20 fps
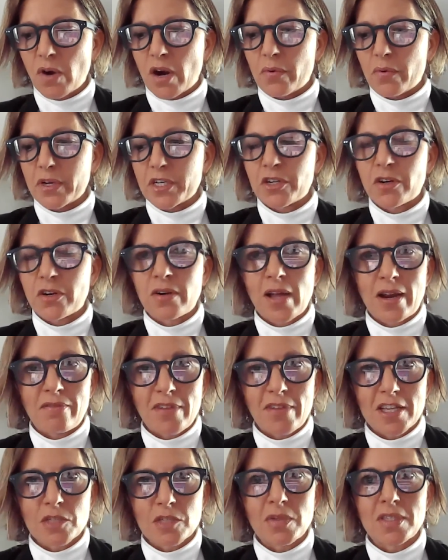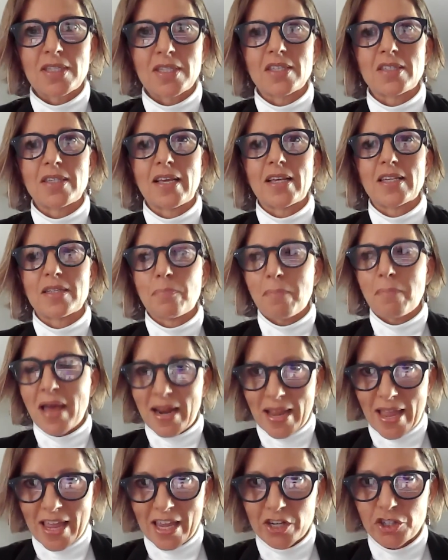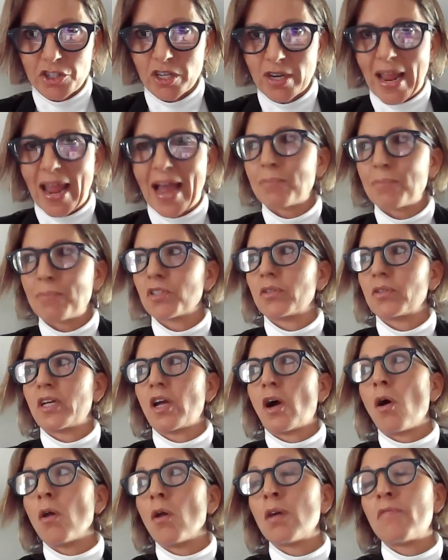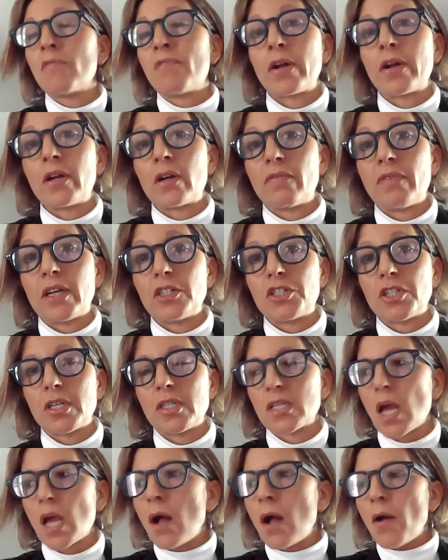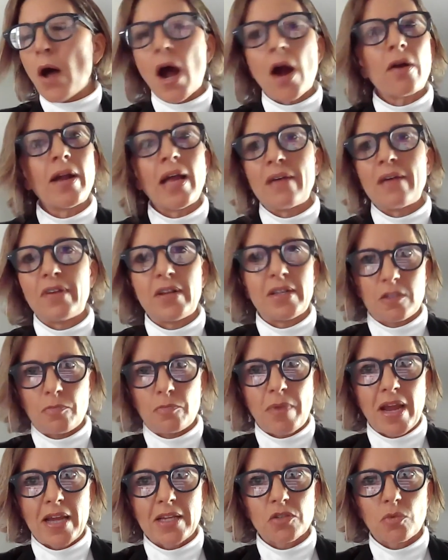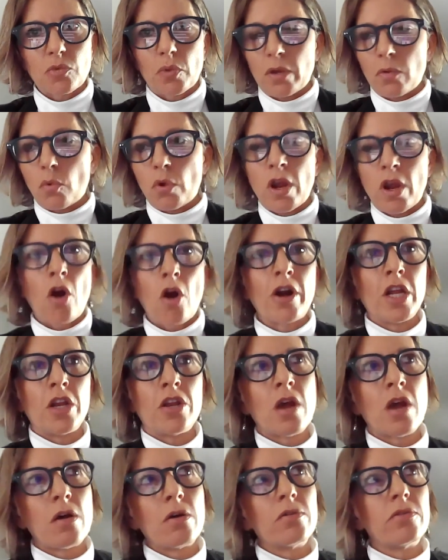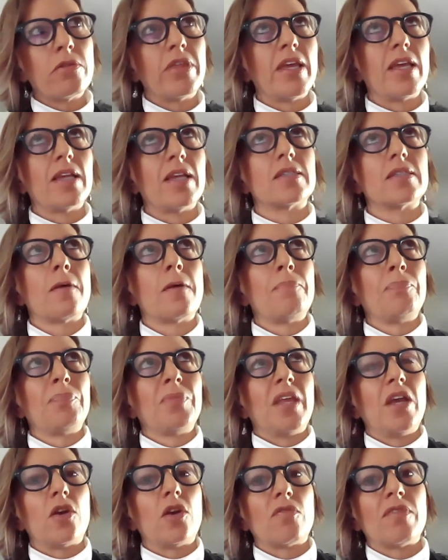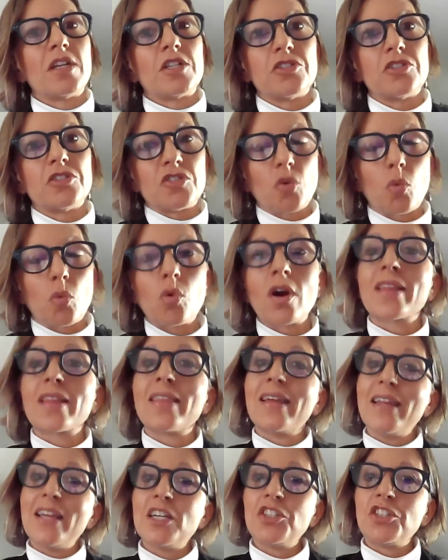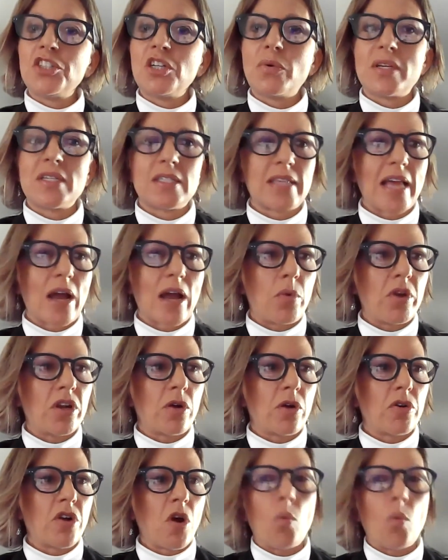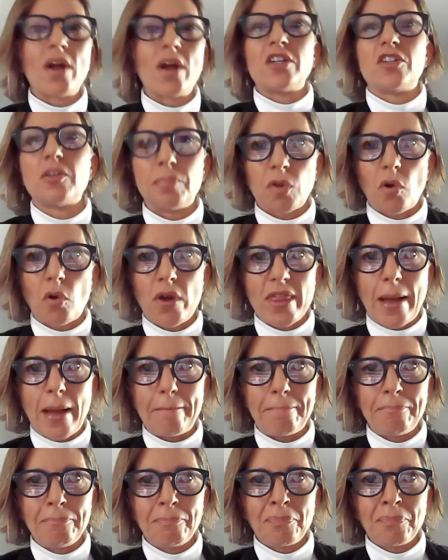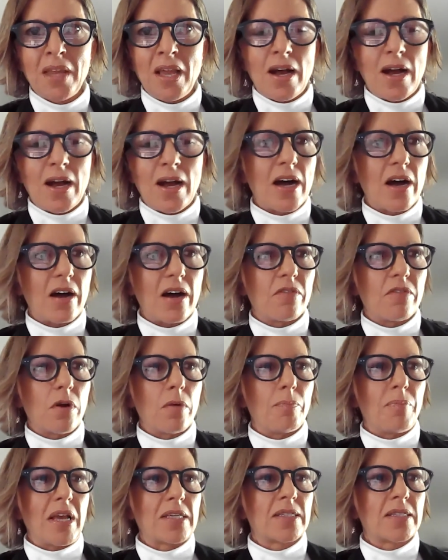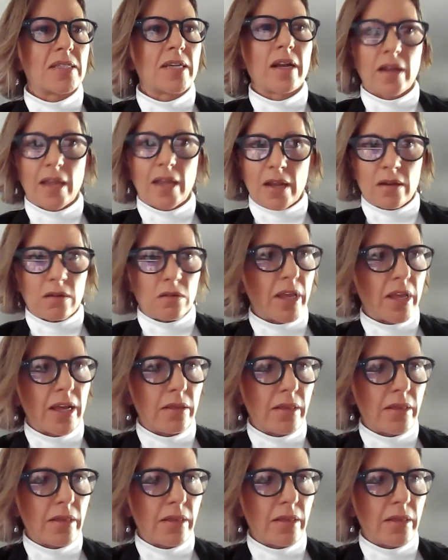And so what Ella's trying to do is just give you the answer. Our analytics are going to look at the profile of the individual, all of that information around their social determinants of health, and then give folks the answer to be able to prevent and reduce that reaction.